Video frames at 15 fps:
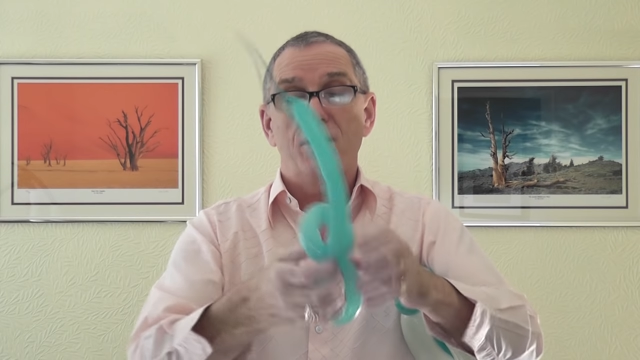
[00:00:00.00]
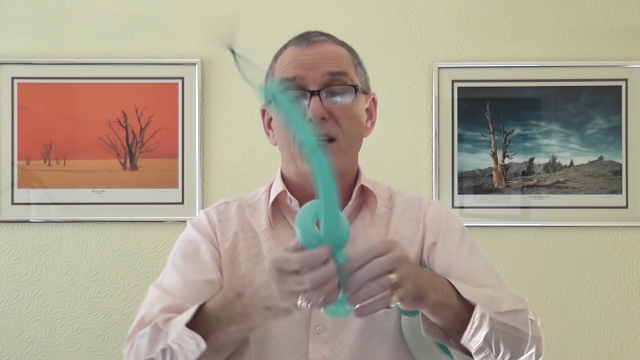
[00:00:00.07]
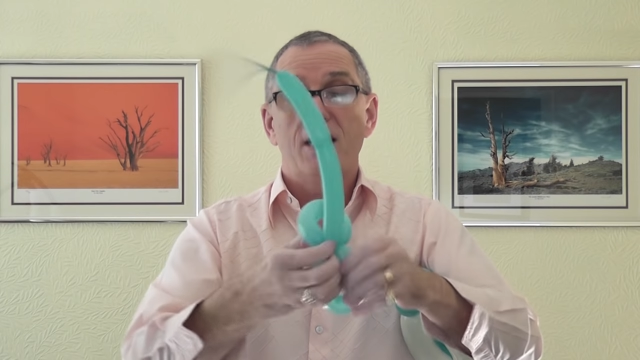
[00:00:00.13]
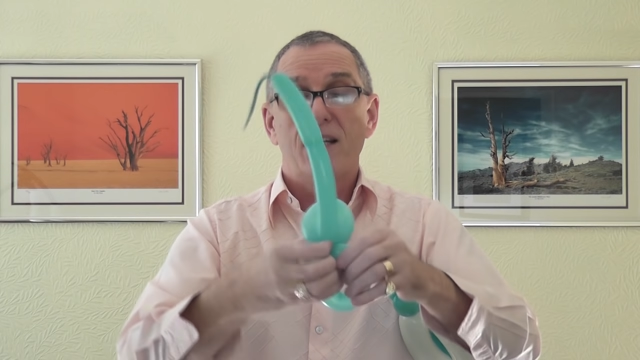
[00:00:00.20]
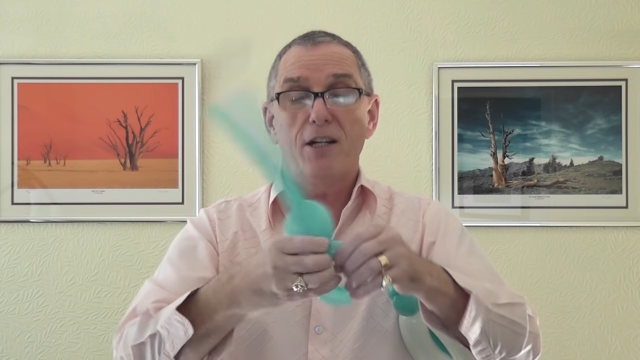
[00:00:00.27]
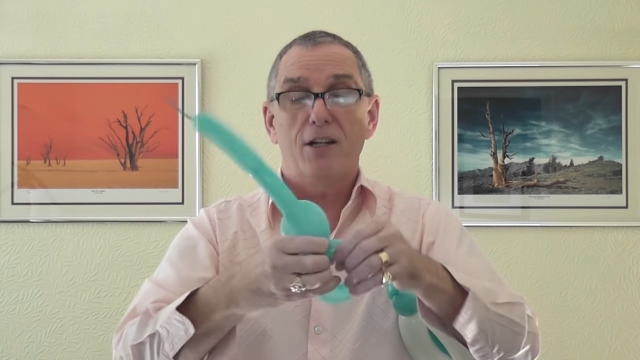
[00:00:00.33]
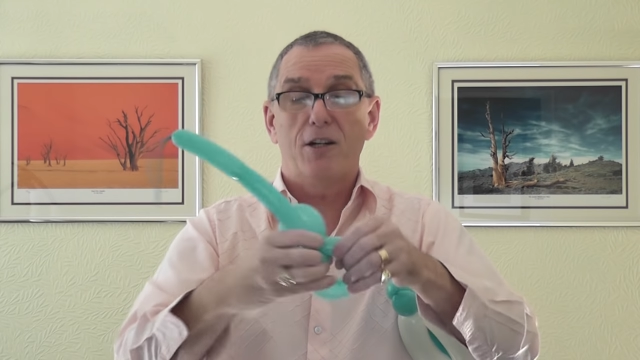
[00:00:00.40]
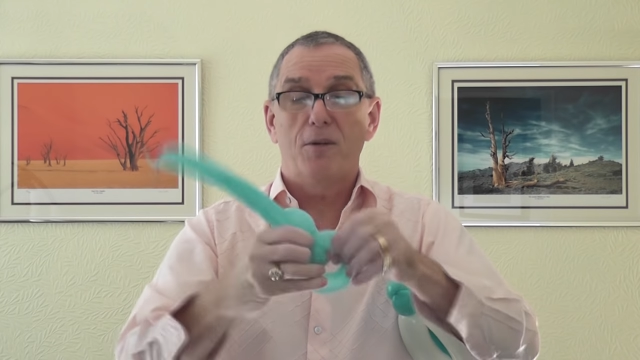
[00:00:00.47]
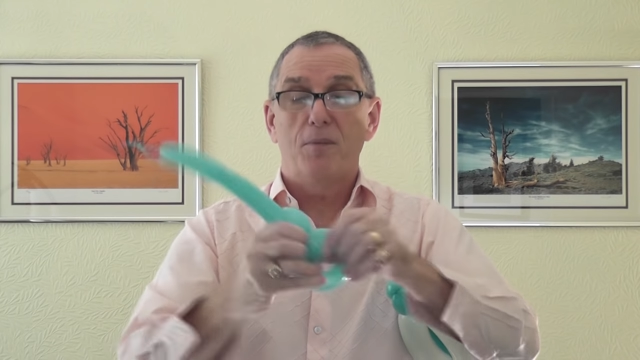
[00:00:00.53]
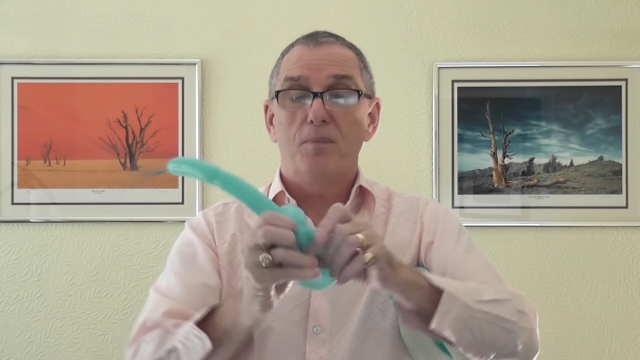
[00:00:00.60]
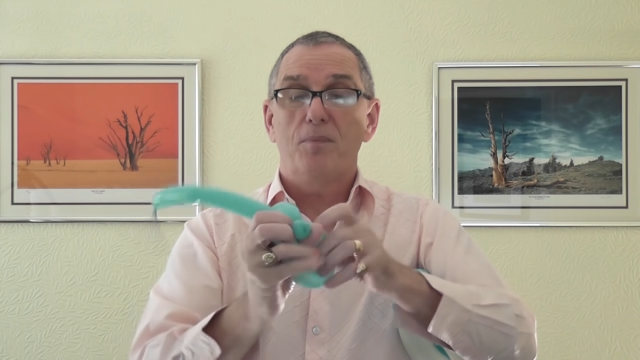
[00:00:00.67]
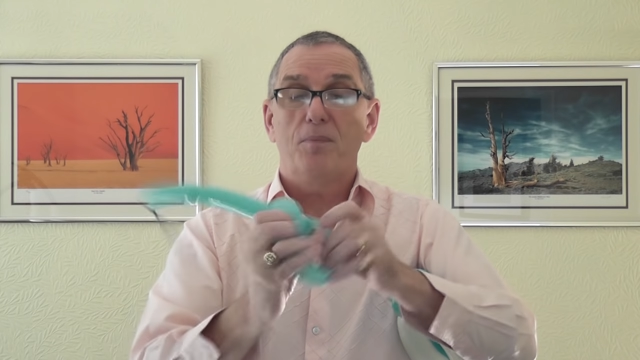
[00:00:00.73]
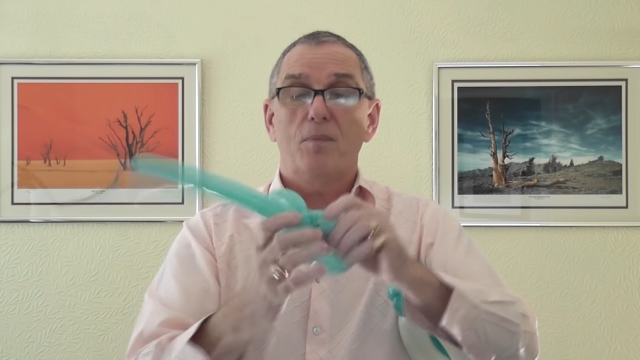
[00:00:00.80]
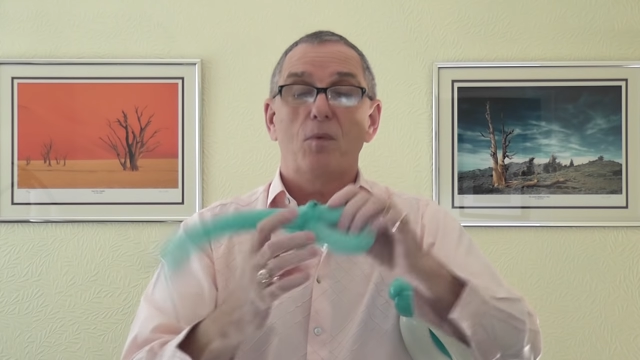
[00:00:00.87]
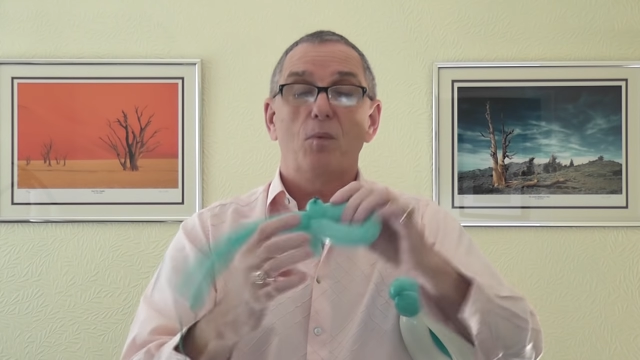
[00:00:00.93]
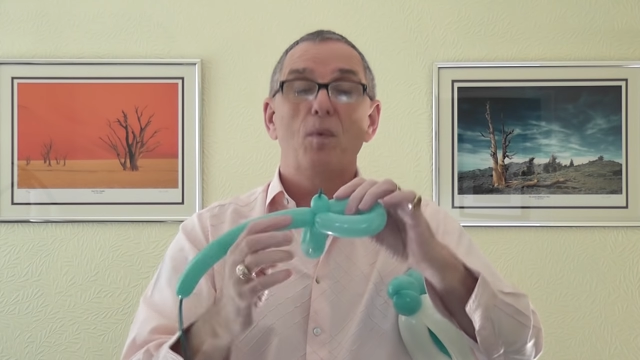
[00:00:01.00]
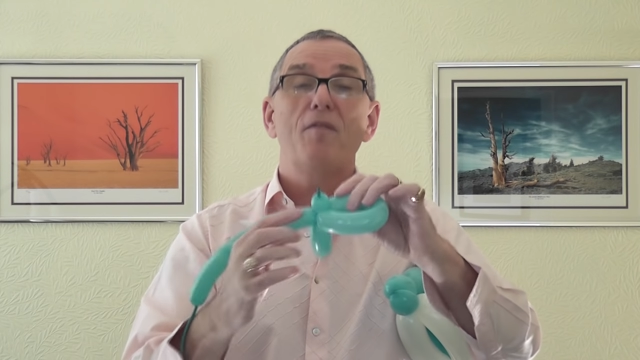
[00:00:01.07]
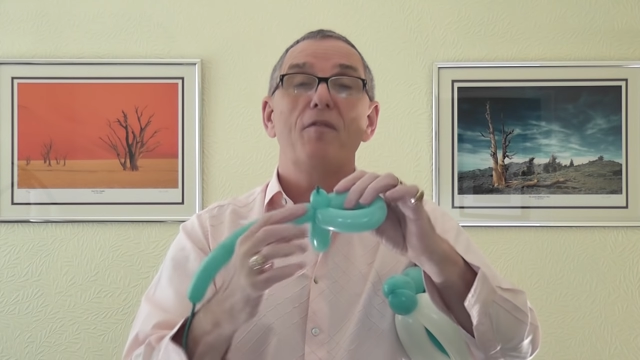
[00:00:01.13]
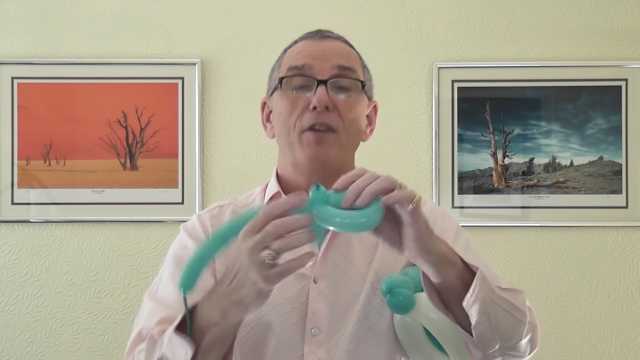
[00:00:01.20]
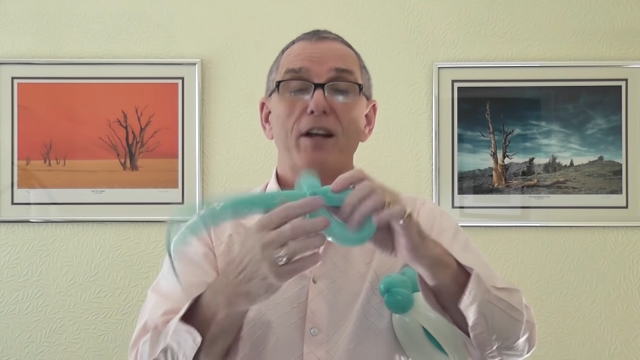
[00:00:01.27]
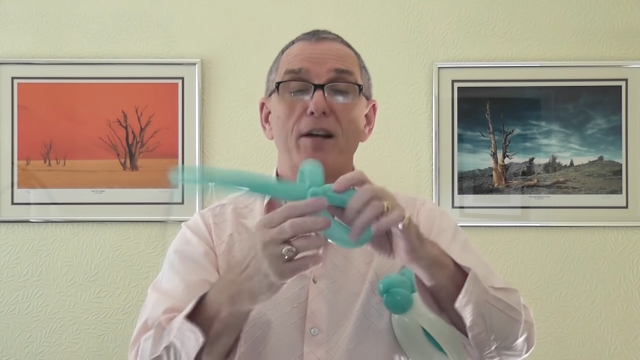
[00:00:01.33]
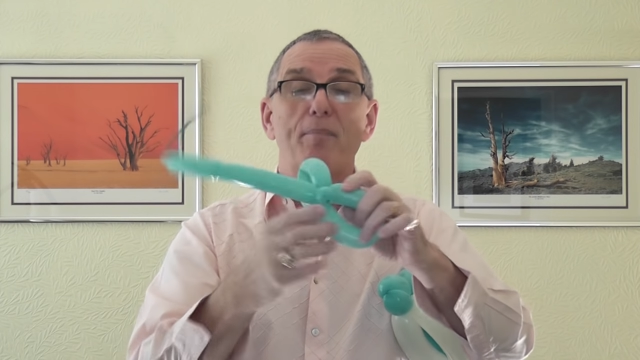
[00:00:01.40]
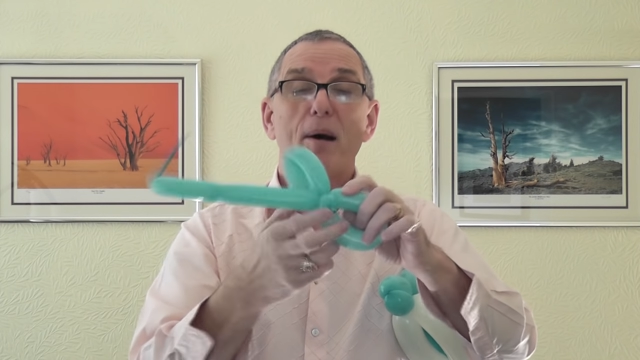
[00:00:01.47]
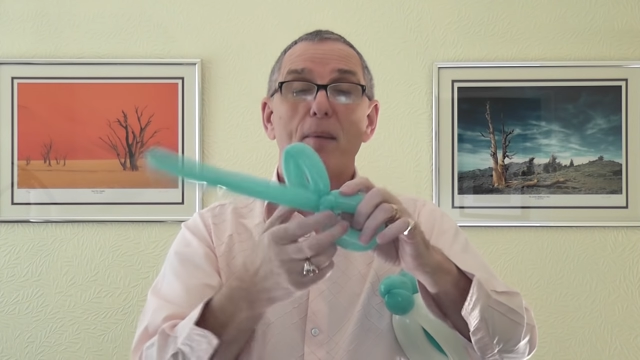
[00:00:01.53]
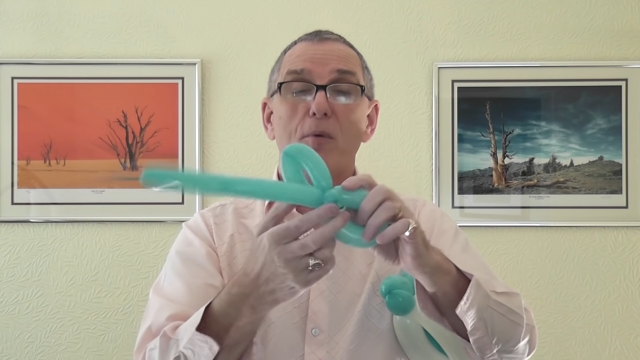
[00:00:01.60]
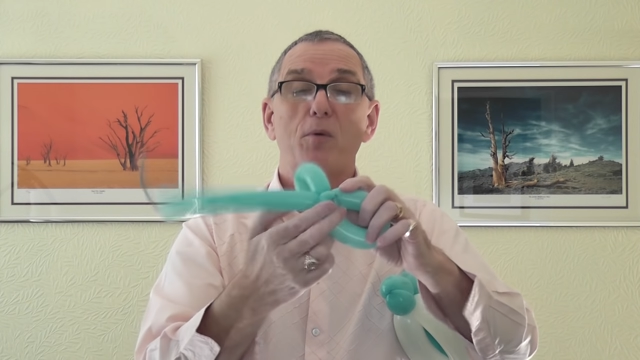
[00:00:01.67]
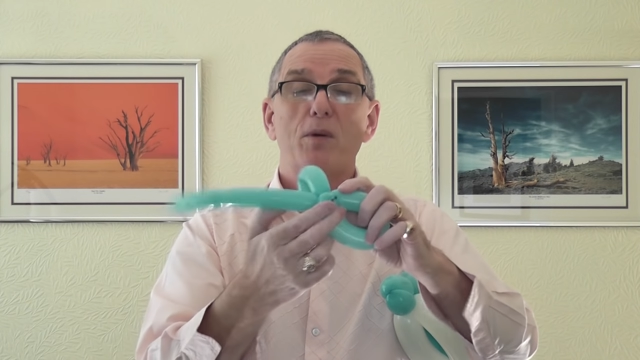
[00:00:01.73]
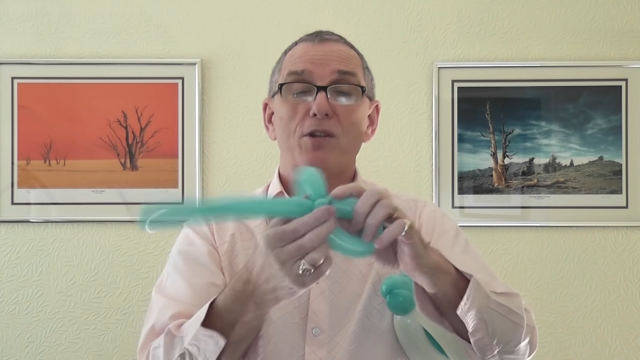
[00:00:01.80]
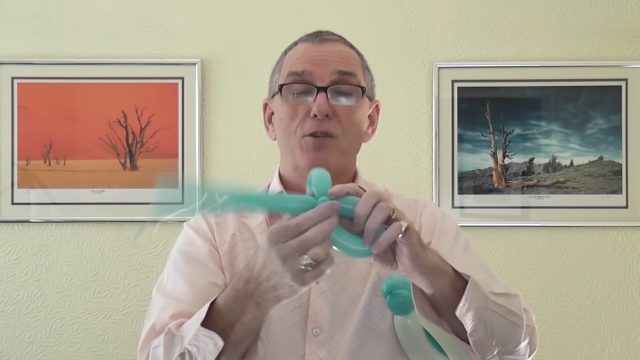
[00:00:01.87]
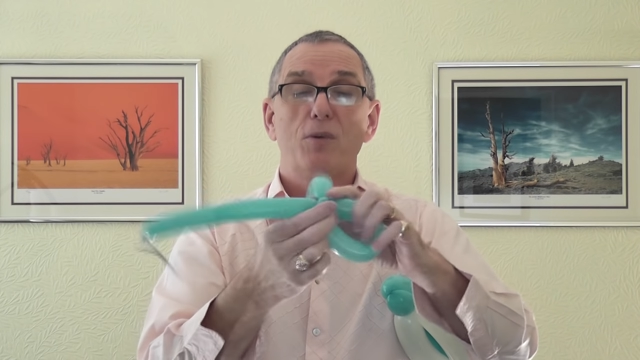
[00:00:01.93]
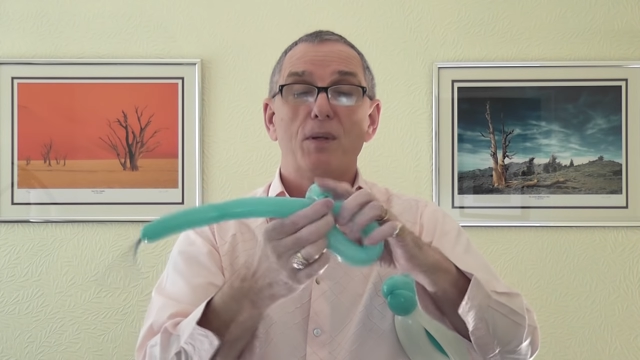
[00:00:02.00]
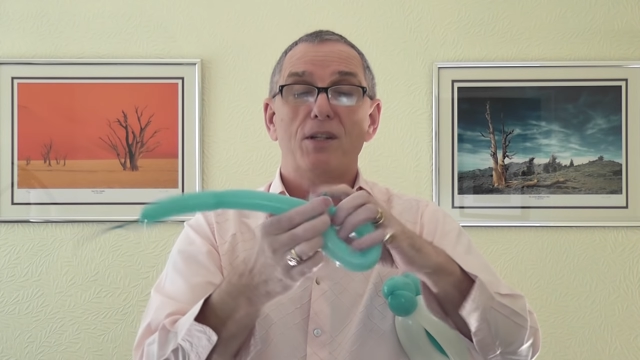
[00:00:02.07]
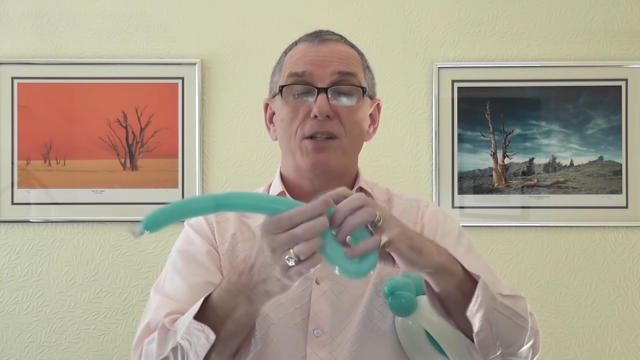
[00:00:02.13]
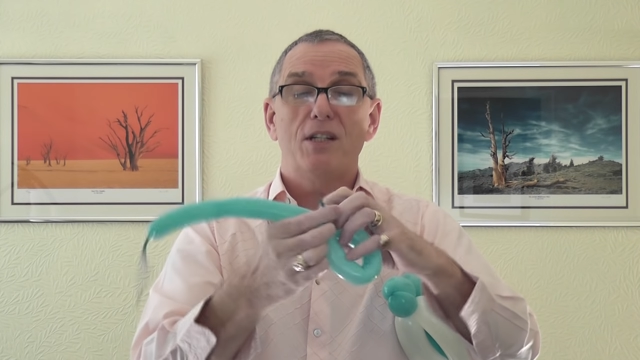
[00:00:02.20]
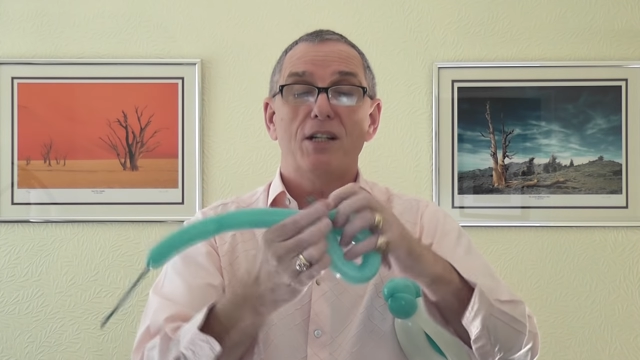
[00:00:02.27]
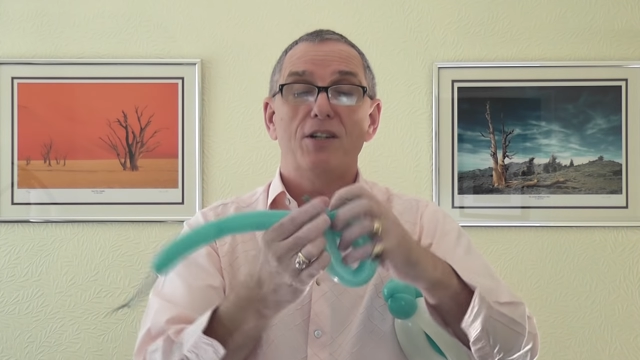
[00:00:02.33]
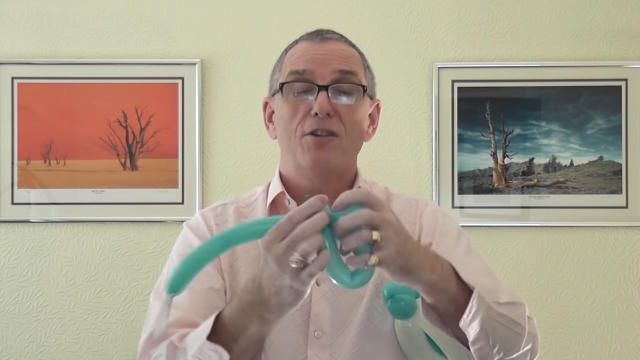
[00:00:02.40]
the um, one finger bubble is twisted